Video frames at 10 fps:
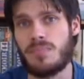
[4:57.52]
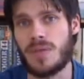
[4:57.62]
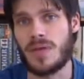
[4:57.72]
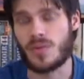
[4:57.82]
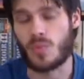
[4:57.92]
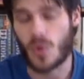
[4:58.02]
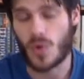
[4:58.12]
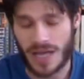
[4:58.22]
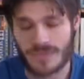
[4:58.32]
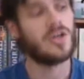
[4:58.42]
in the war
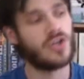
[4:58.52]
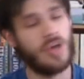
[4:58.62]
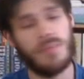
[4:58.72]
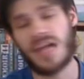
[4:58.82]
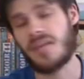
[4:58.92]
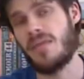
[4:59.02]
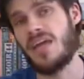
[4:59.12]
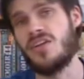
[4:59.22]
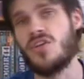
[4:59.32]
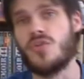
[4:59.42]
games, Combat
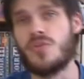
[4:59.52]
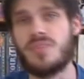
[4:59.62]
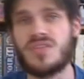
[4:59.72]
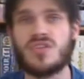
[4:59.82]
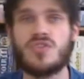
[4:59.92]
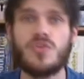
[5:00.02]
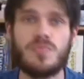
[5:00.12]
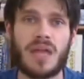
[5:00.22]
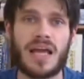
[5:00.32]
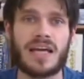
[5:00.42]
Commander Europe is a
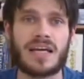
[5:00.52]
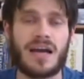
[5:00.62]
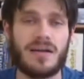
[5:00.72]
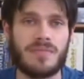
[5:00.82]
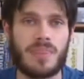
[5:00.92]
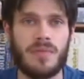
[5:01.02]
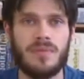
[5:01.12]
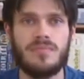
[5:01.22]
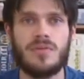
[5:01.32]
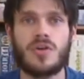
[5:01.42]
two-player cut.
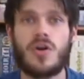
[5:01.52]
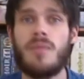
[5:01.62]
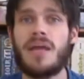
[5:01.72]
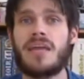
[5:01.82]
Combat